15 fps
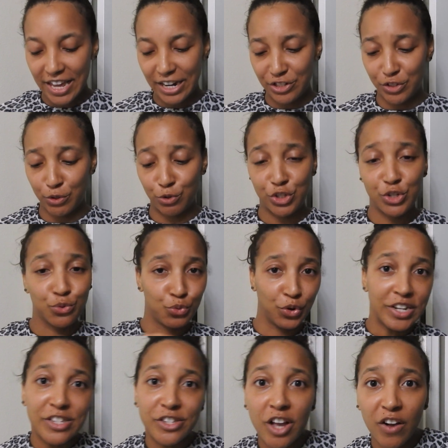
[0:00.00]
And so she
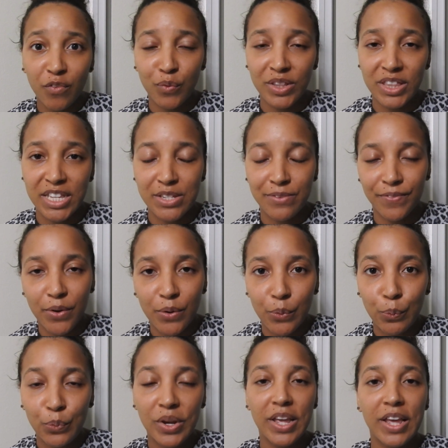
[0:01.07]
runs off with his
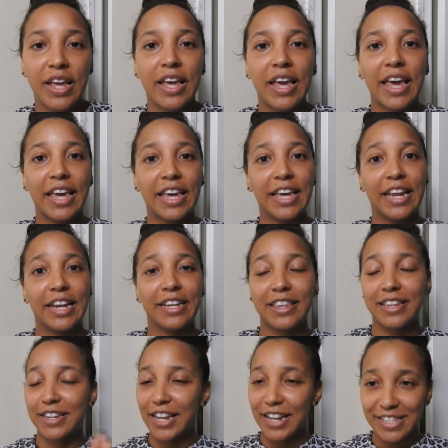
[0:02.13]
phone, and
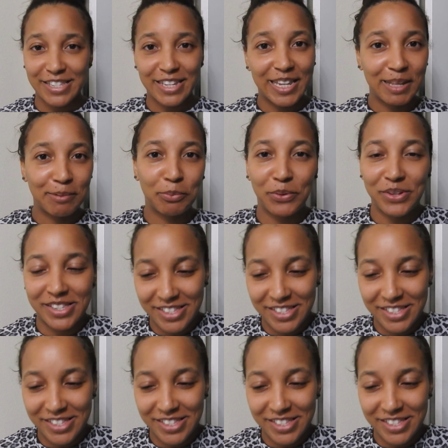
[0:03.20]
the next clip we